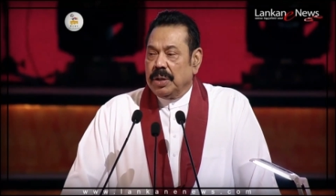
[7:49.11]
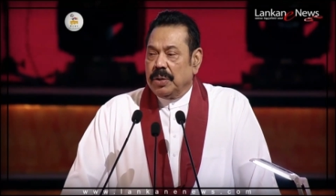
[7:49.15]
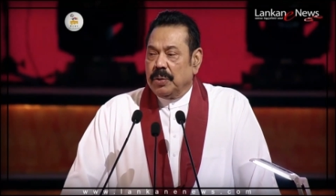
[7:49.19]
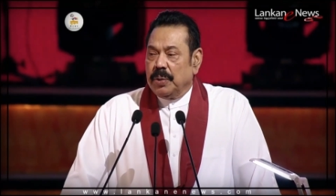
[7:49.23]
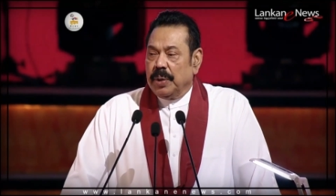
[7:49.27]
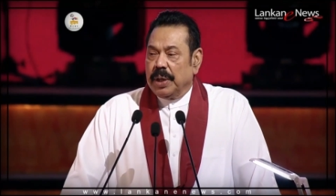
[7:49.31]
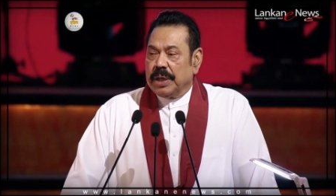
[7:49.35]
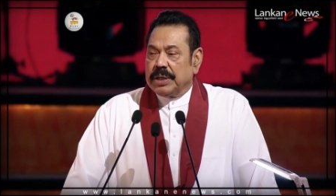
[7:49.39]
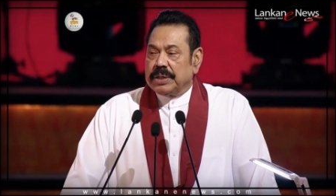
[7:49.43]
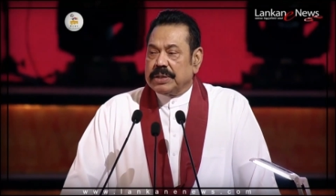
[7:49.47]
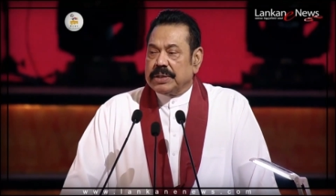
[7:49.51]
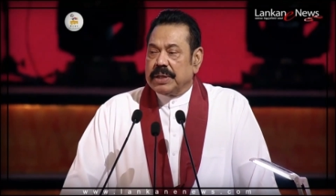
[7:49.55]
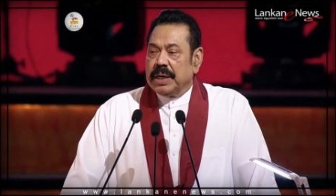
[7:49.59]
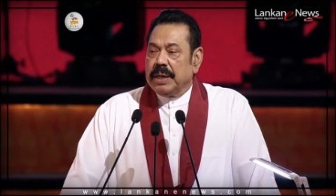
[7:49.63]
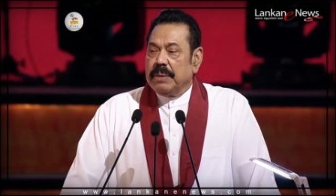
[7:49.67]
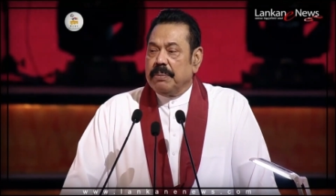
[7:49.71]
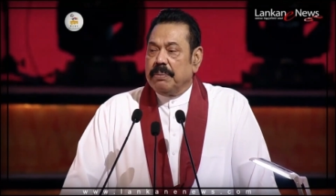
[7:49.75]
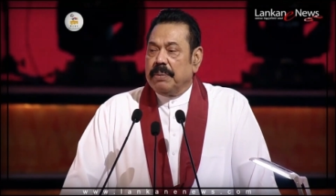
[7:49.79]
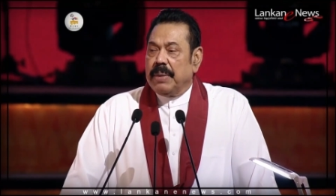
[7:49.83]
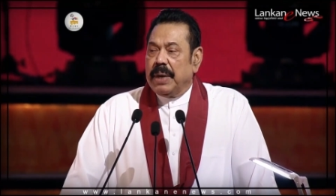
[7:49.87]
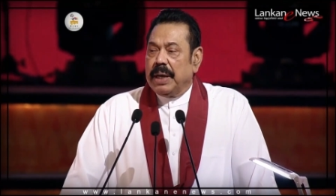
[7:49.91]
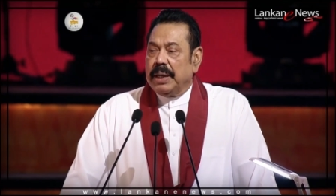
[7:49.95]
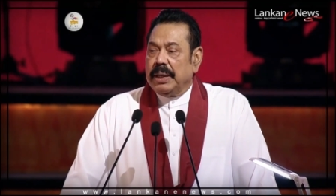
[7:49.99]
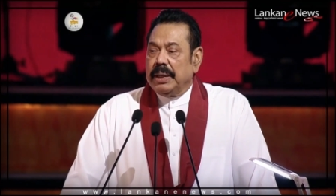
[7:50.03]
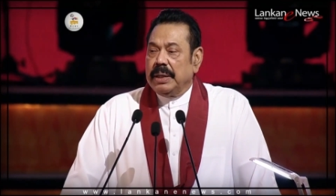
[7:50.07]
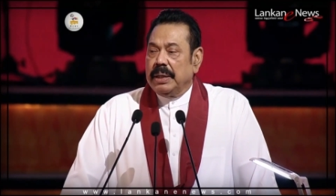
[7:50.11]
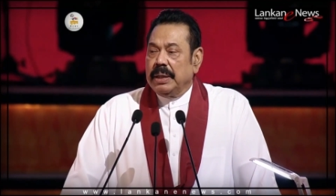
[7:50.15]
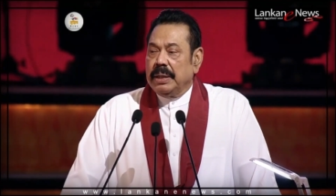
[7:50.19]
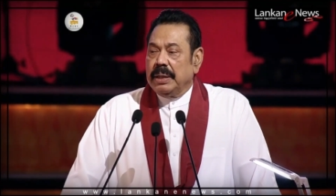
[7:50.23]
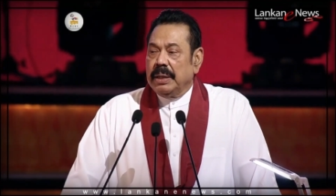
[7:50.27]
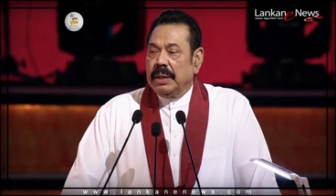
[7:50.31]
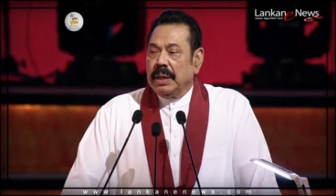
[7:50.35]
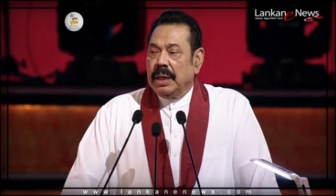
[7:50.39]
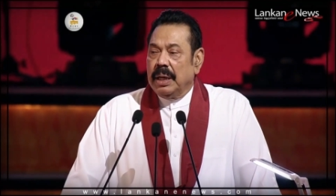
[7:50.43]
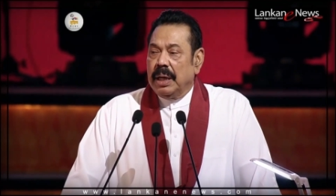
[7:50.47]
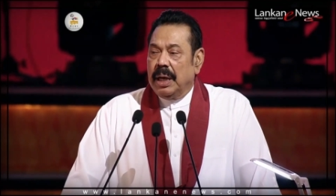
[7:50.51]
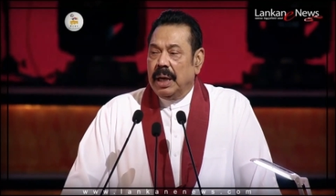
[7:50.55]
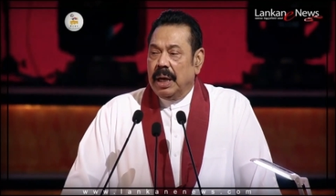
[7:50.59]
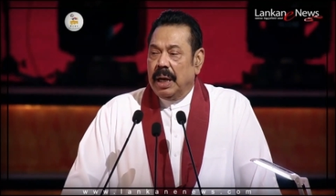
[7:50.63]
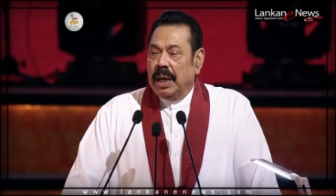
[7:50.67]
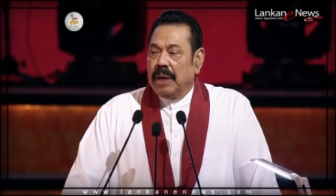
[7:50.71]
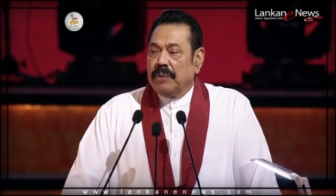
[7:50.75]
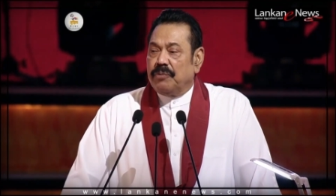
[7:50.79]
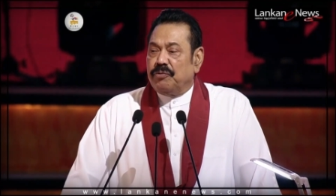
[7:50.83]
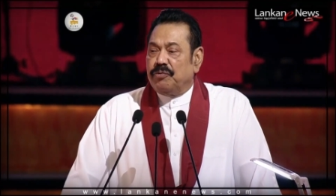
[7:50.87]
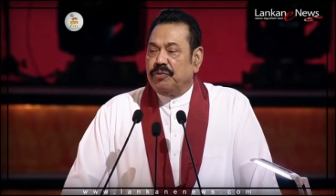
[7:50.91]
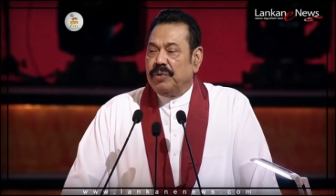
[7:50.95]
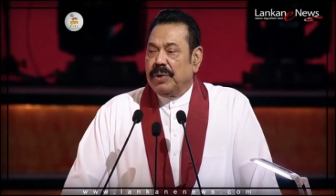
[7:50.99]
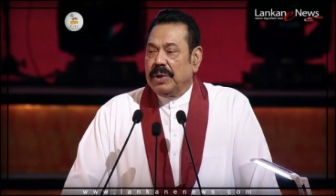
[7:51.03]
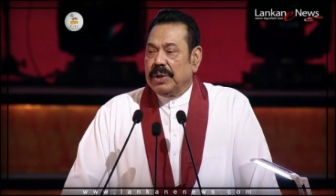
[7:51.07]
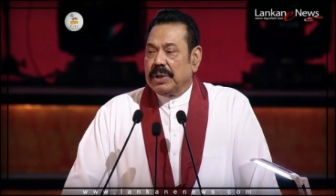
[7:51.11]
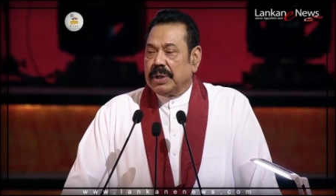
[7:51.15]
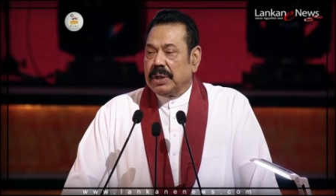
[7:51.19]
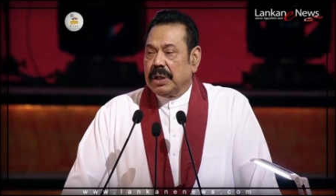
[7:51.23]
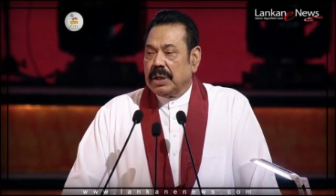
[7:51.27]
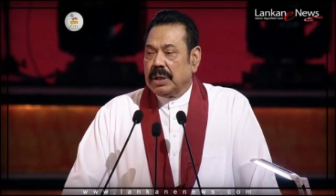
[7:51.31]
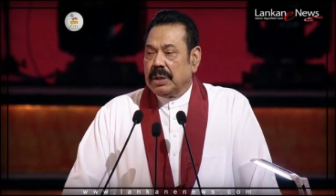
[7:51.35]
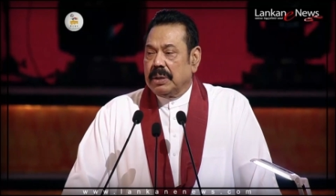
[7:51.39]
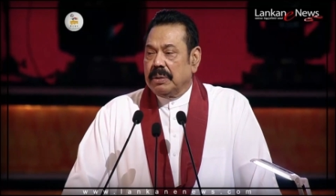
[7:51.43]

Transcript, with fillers: to extend my heartfelt